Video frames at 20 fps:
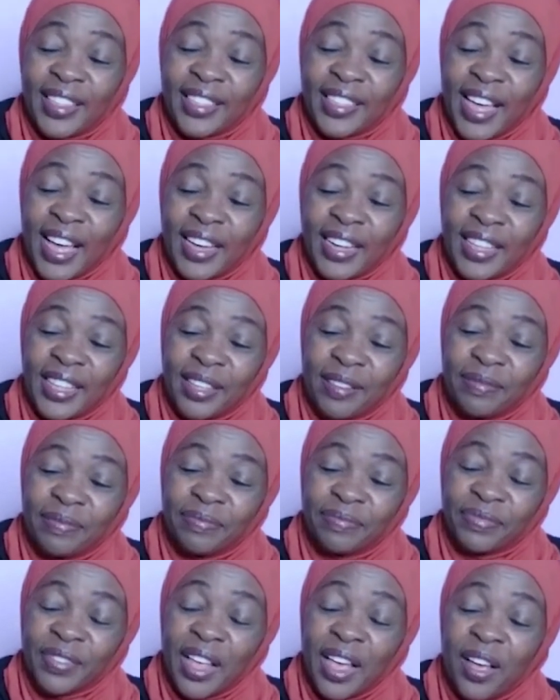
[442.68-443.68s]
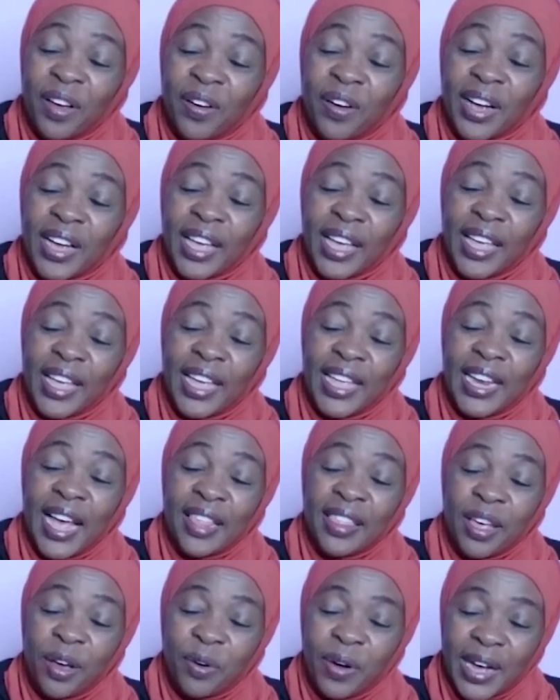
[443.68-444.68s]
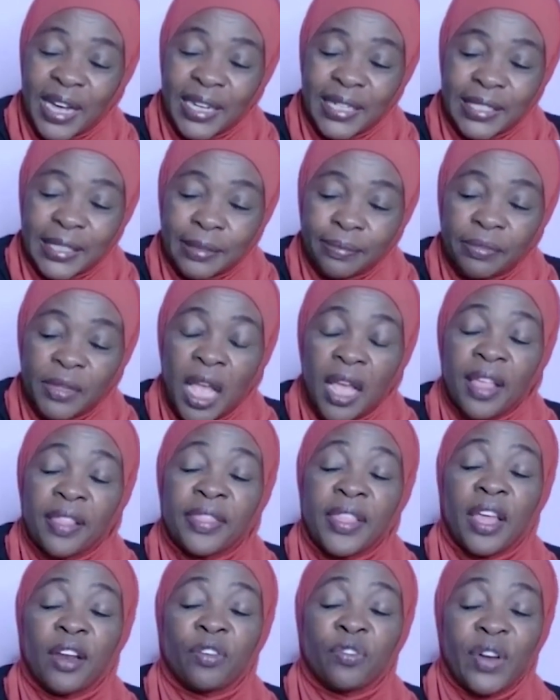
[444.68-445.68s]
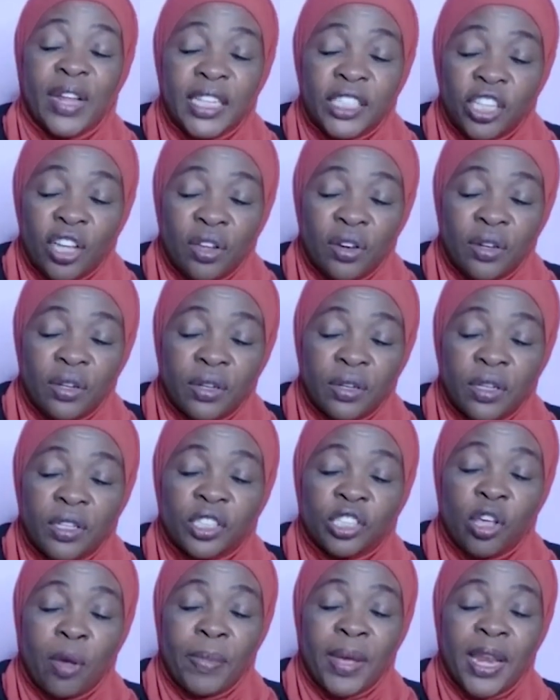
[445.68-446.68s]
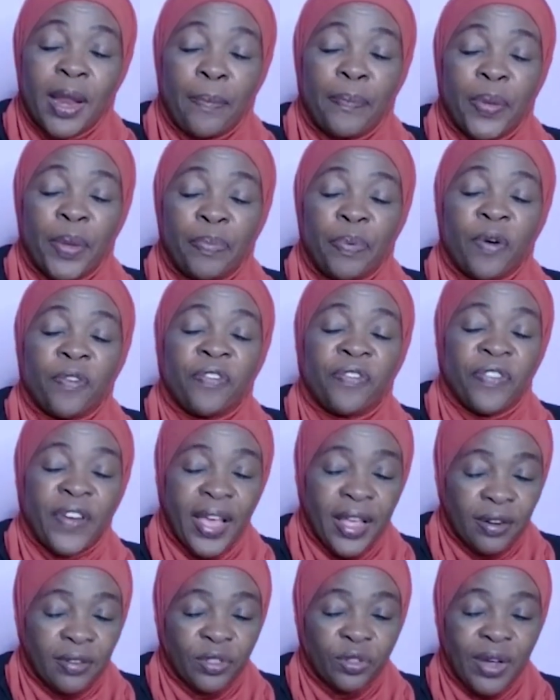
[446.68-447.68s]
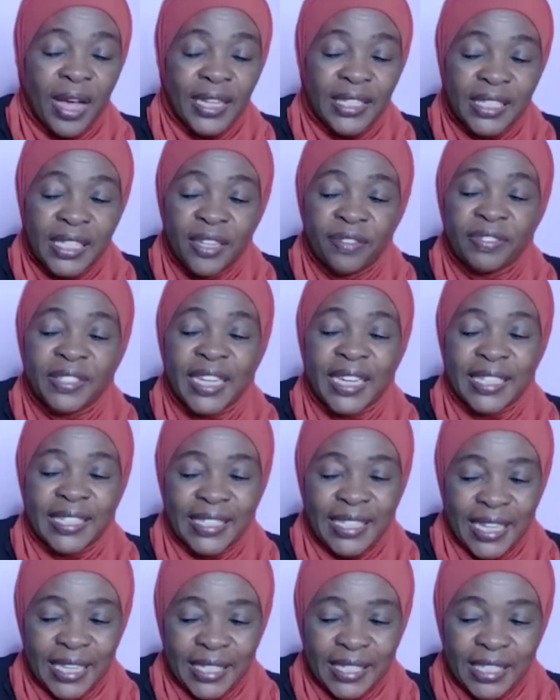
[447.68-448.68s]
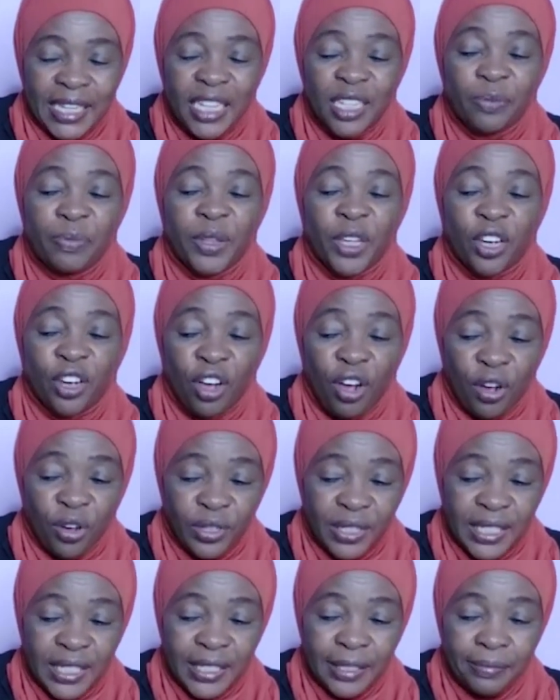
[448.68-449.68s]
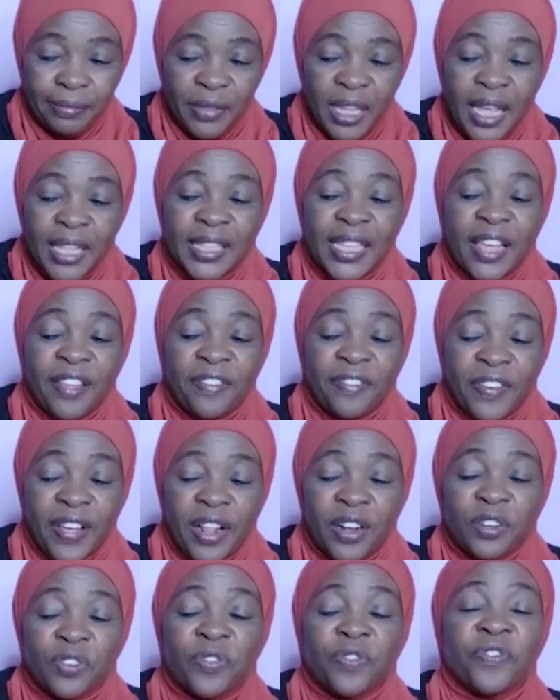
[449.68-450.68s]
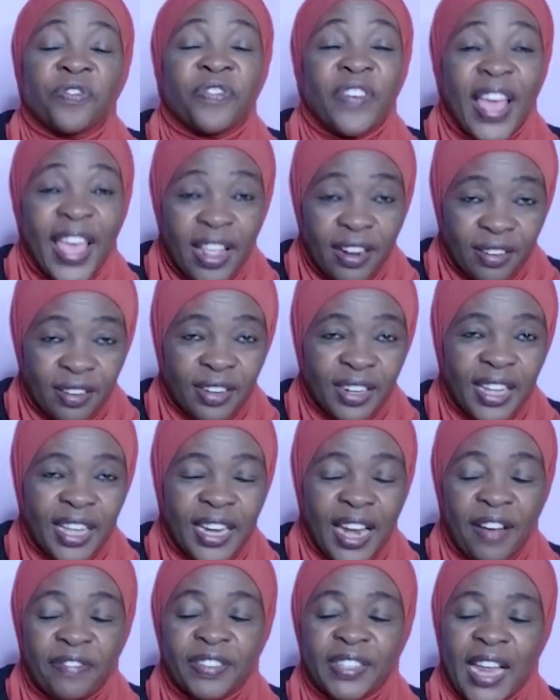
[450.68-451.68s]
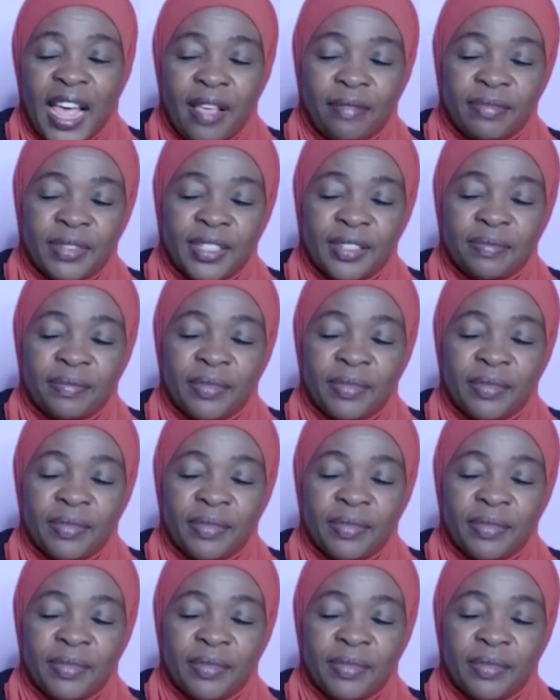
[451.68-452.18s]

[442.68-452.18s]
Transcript: Thank you. Okay, in other words, the reason so many people fail to achieve success is because they fail to fail enough time.